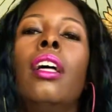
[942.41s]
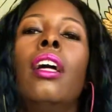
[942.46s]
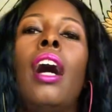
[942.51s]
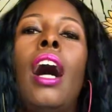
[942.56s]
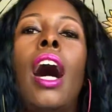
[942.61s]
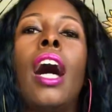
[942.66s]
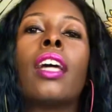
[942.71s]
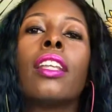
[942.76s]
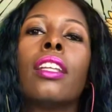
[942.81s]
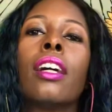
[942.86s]

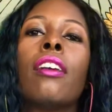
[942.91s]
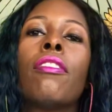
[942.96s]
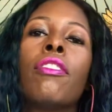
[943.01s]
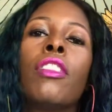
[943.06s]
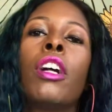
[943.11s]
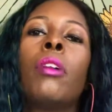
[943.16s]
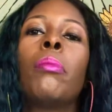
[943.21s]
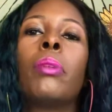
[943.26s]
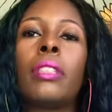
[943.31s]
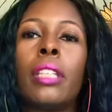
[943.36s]
I love
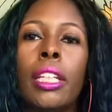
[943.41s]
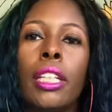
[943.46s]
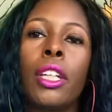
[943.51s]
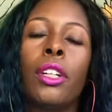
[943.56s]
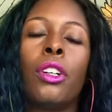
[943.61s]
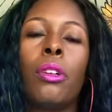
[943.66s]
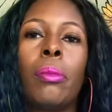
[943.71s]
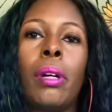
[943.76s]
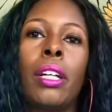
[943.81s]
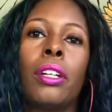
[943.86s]
them, but they get
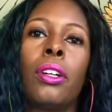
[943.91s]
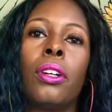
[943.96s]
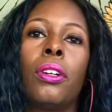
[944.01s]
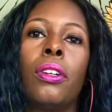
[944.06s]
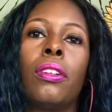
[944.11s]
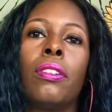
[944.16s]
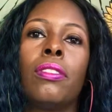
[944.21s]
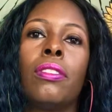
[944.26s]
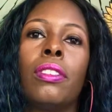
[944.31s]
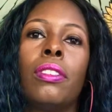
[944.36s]
on my
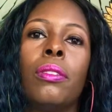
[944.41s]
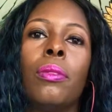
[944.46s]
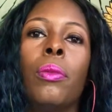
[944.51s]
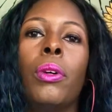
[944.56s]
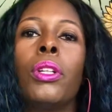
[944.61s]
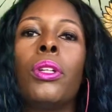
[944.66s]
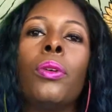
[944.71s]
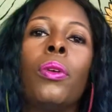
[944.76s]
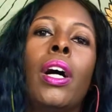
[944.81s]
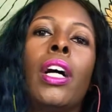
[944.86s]
nerve. What
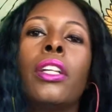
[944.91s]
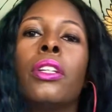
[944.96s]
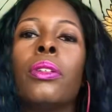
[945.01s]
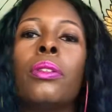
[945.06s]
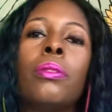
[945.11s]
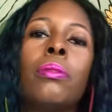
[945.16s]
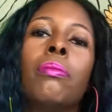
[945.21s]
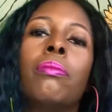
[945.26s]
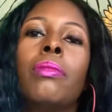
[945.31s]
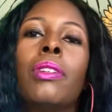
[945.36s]
do I do?
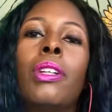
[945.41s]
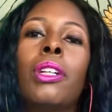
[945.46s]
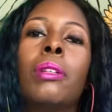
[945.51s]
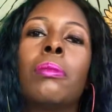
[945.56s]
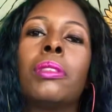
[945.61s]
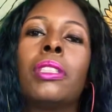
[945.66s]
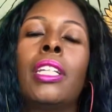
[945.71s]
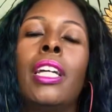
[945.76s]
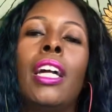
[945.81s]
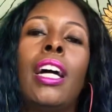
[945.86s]
You know what I'm
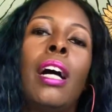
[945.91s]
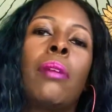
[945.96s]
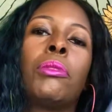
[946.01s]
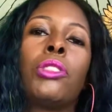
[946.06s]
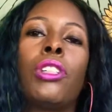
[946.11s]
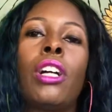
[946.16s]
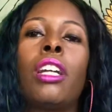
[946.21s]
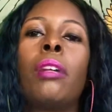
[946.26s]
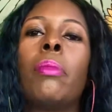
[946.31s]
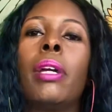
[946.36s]
saying? I'm
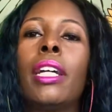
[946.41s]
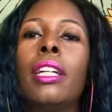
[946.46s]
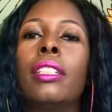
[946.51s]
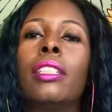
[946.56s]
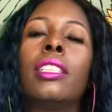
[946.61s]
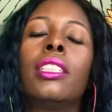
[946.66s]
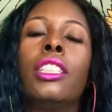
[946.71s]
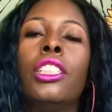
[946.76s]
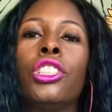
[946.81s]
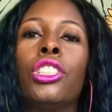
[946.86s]
trying to make a
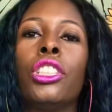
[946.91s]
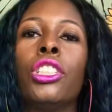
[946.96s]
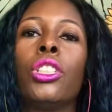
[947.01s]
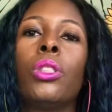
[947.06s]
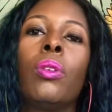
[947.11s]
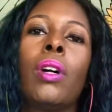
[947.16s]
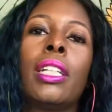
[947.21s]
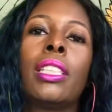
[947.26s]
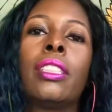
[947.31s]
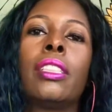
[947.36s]
decision. Do
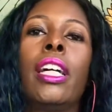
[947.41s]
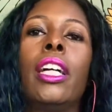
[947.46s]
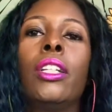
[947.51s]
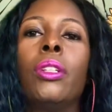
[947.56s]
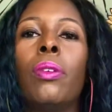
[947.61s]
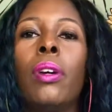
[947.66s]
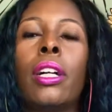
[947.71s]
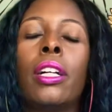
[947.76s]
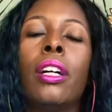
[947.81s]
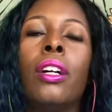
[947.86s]
I stay? Do
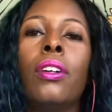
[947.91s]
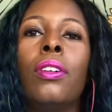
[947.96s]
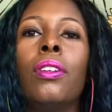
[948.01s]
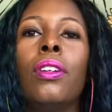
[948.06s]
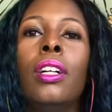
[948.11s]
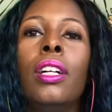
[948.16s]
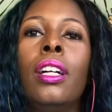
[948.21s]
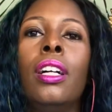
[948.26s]
I go?